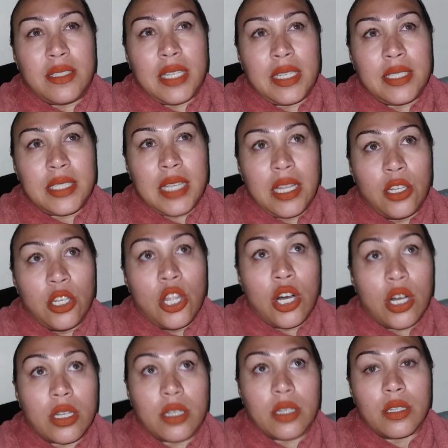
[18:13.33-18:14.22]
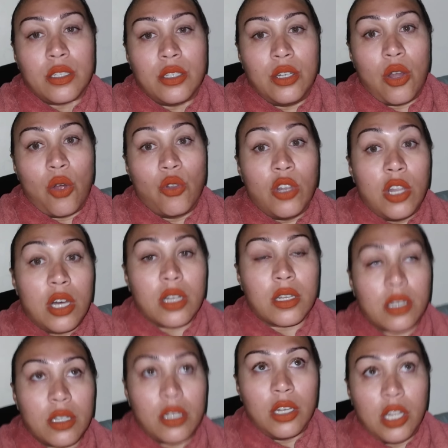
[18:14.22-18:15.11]
said, look,
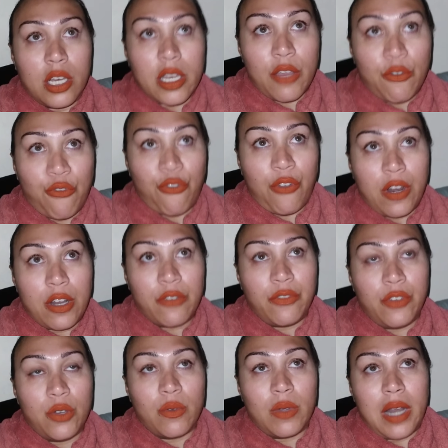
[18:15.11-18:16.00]
look in front of you.